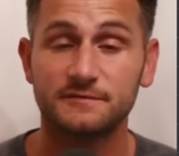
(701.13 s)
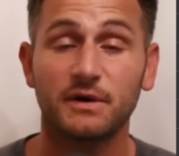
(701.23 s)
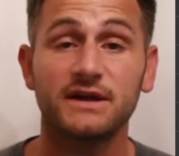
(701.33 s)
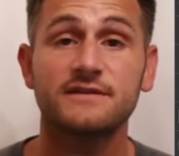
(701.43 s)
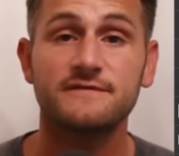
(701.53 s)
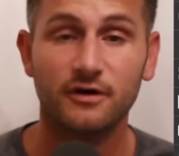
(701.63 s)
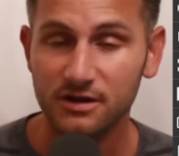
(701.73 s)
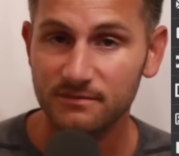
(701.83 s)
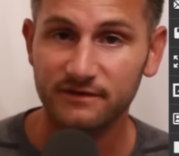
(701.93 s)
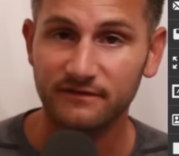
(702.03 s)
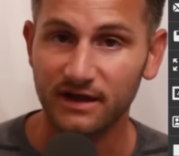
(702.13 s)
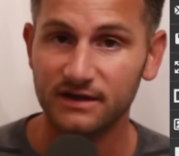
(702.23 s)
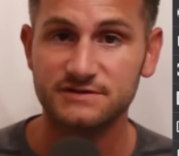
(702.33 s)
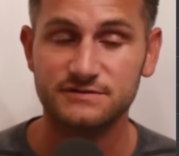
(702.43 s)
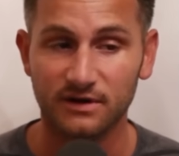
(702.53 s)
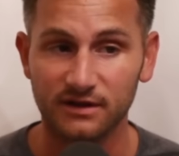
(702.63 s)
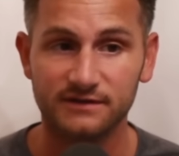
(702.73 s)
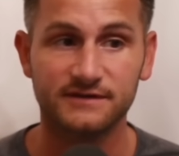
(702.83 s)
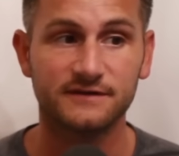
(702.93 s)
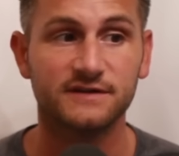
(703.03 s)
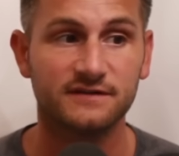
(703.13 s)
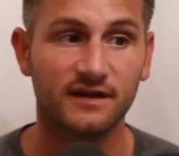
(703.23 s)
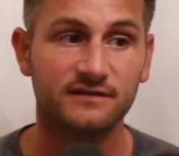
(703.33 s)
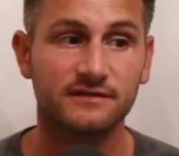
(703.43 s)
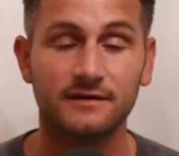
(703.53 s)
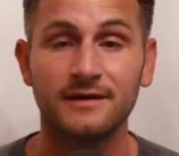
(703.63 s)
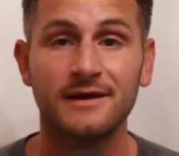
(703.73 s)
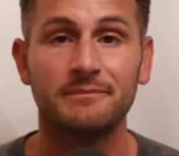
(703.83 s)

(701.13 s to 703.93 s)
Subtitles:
Despite the volume advantage relative to Tesla,